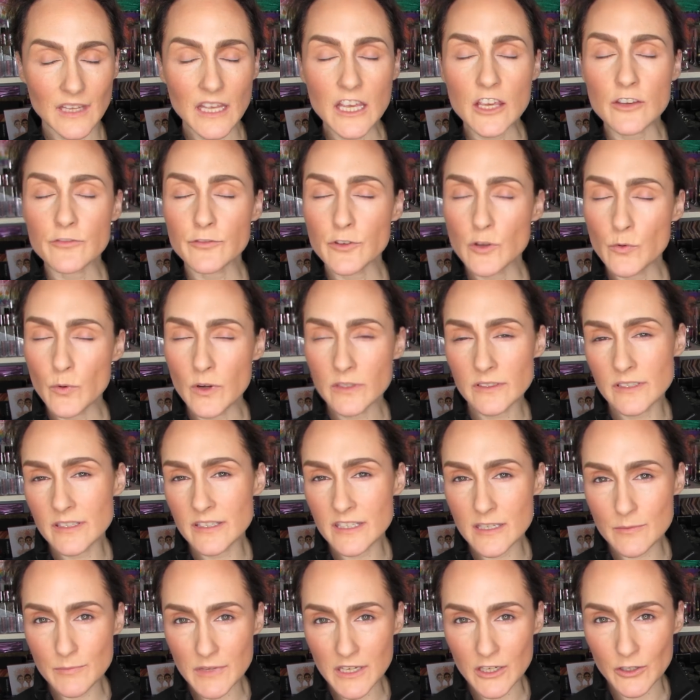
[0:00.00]
If you want to
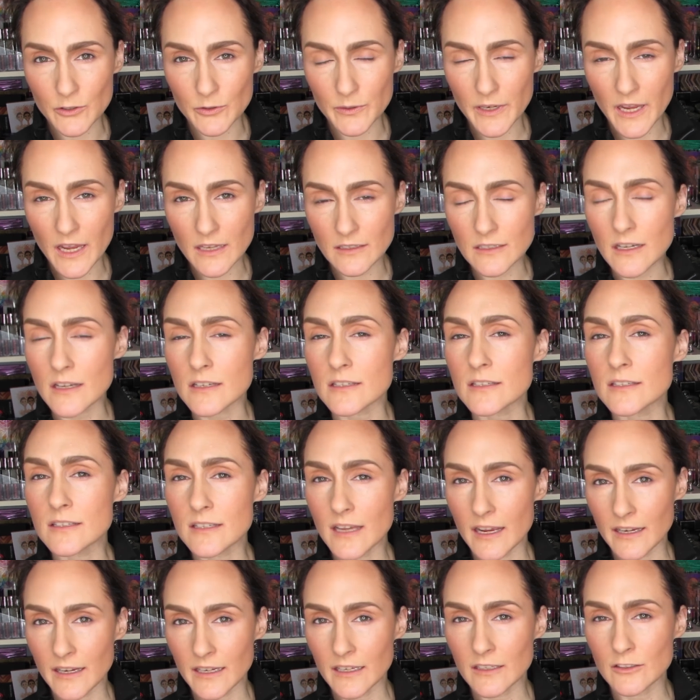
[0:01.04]
see me create a
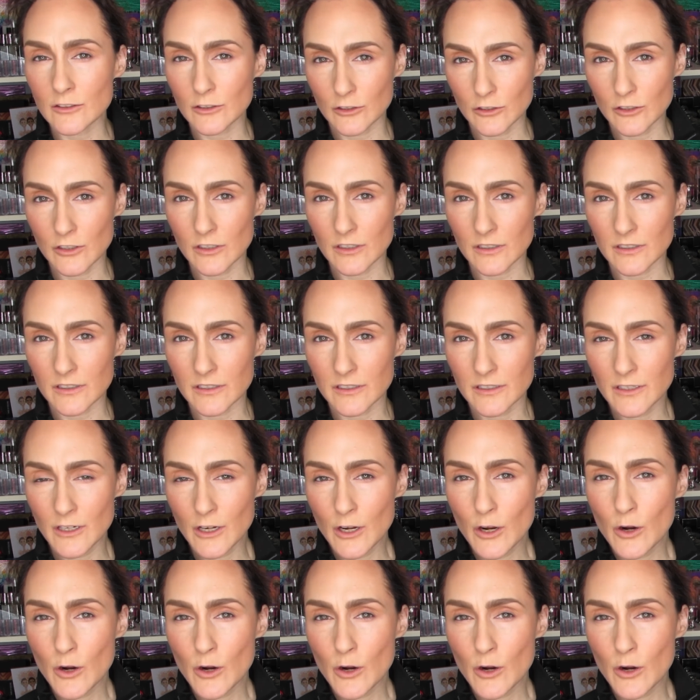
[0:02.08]
second look